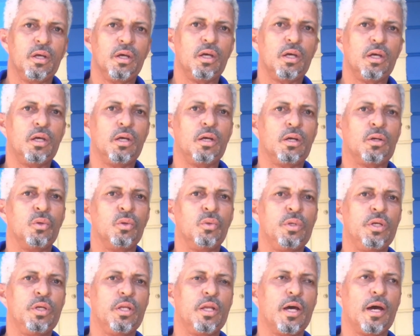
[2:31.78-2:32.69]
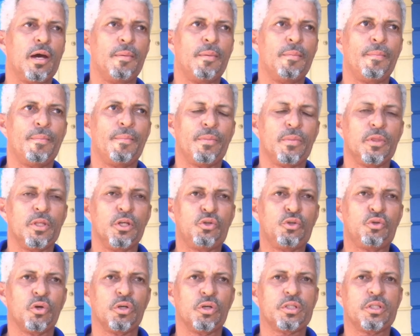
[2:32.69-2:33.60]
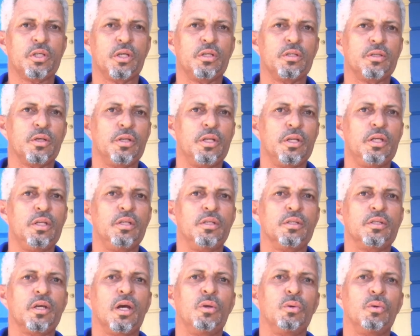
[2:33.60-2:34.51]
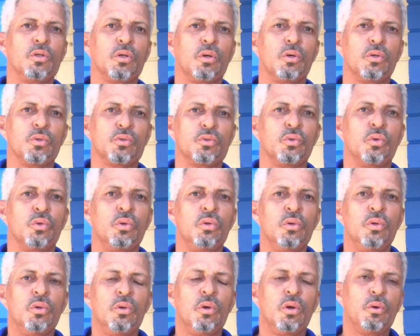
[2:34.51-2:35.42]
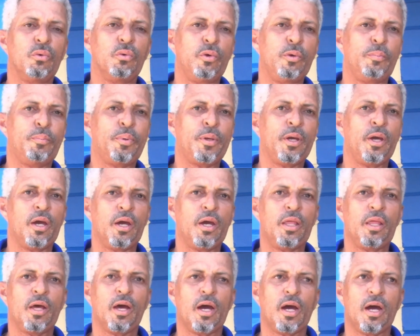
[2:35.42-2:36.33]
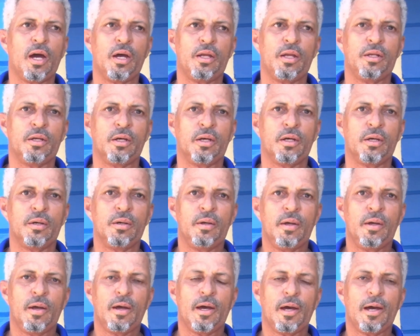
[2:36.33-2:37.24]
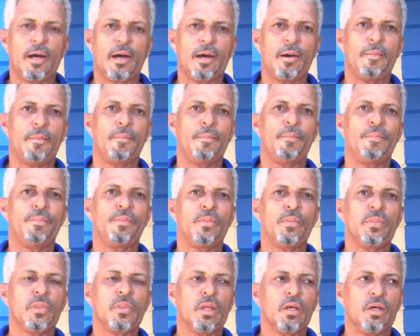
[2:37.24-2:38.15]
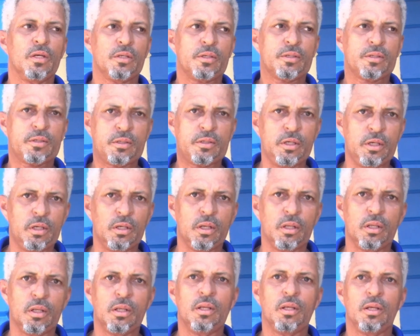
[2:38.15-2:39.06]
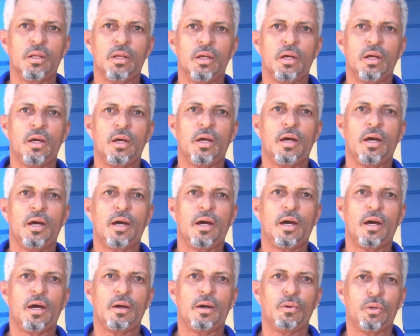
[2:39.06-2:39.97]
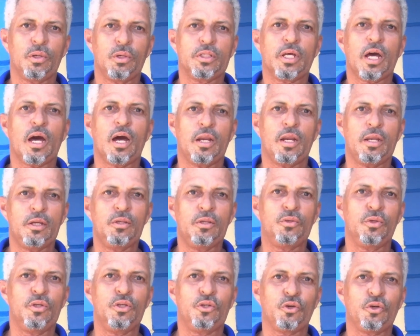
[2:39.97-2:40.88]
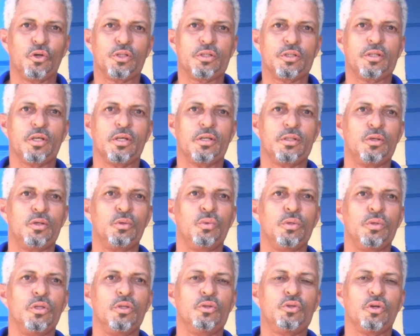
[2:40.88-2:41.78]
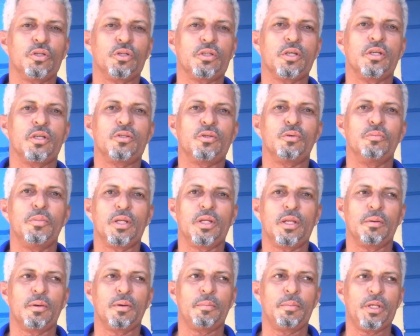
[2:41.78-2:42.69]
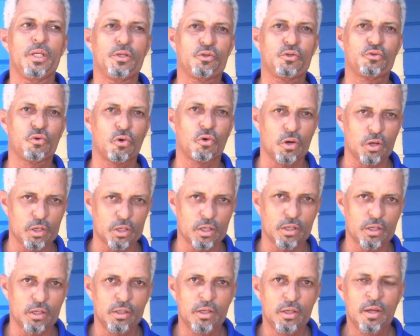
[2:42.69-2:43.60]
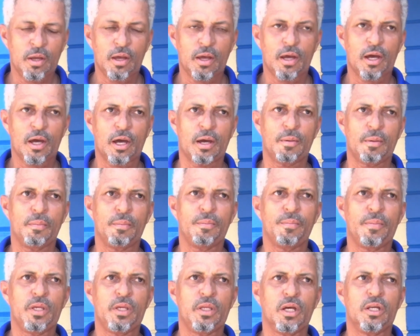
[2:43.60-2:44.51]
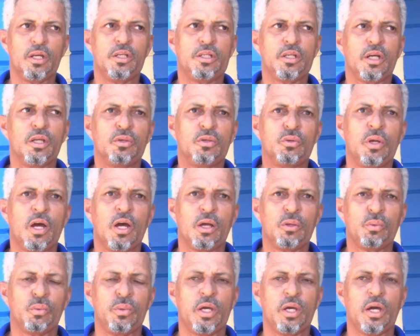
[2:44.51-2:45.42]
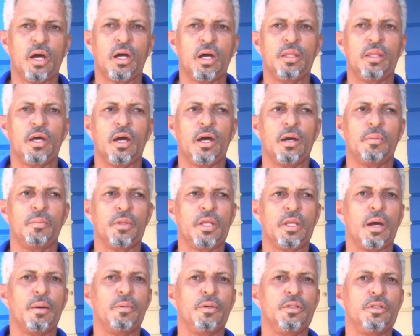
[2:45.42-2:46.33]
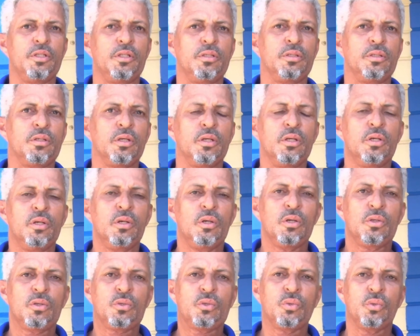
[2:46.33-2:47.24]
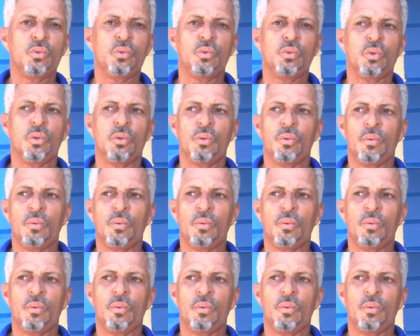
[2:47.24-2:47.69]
including the trusses on the inside was also repaired, and steel was added to the trusses, the wooden trusses, to make them a bit stronger. In addition to that, we had damages to